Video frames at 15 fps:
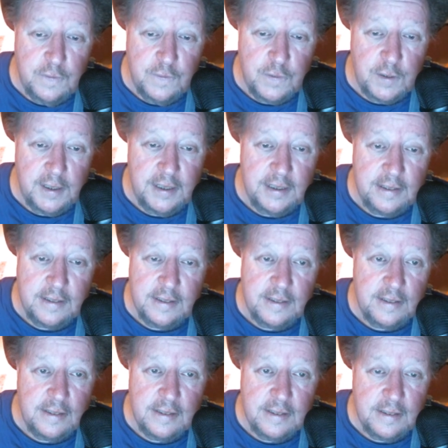for his
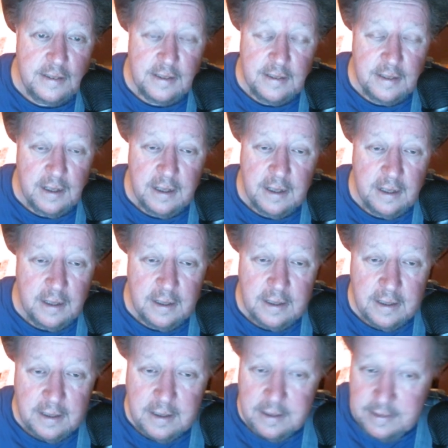
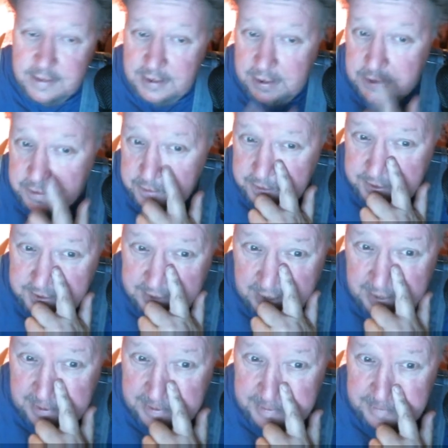sexual
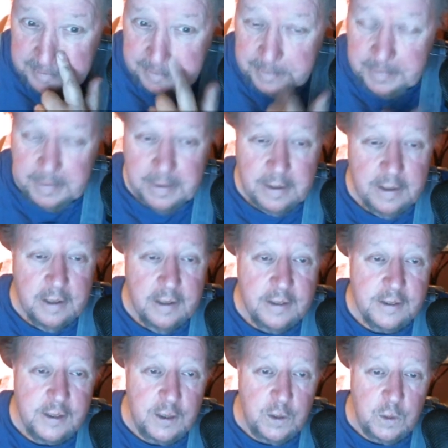desire.
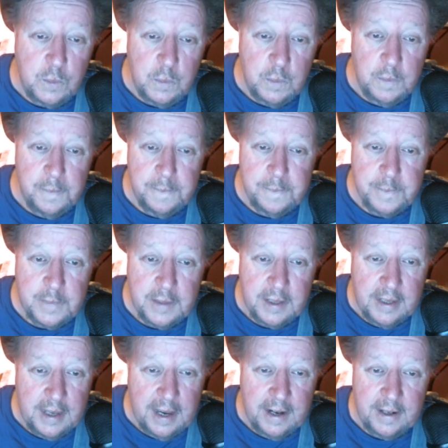So,
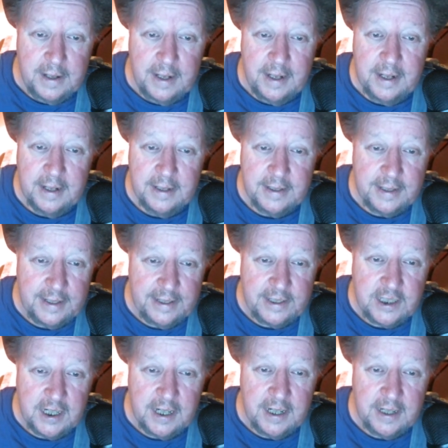Carrie,
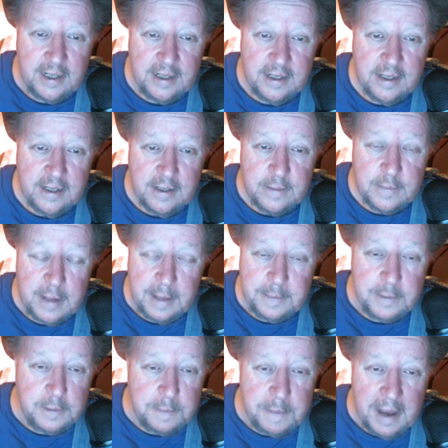TJ,
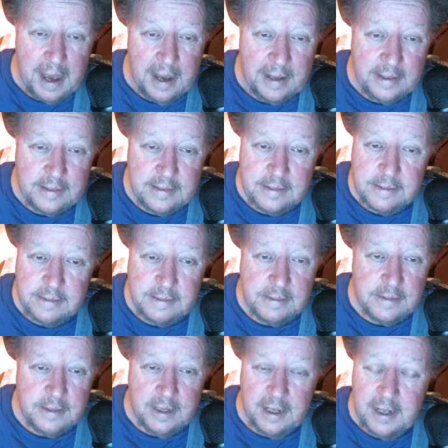Rabbit Old Bat,
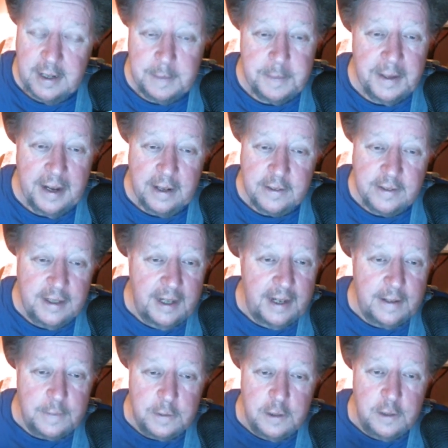anybody else,
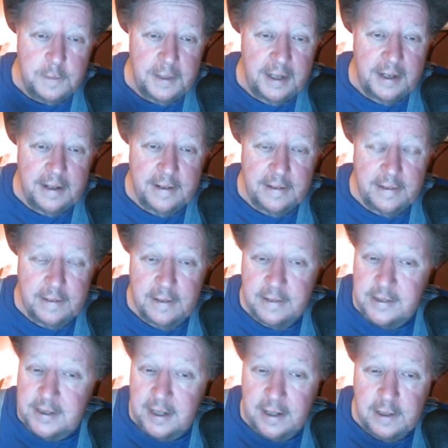Geek Room, any
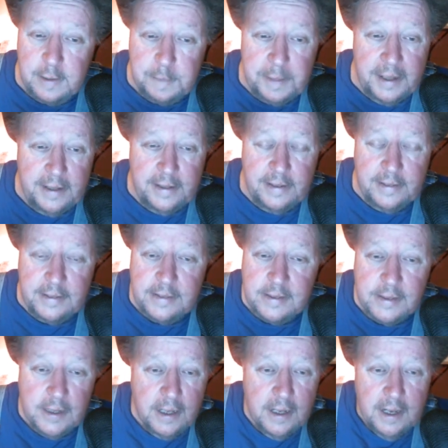secular opinion,
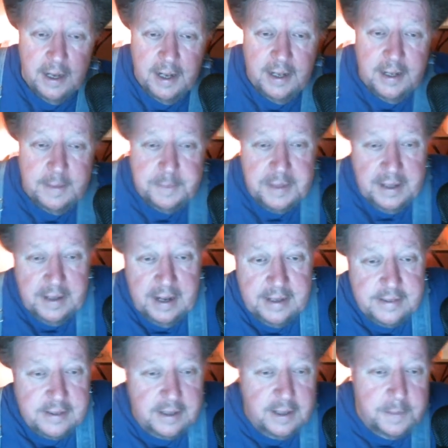anybody
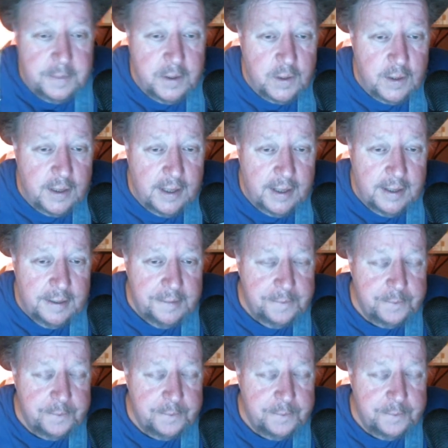has a community,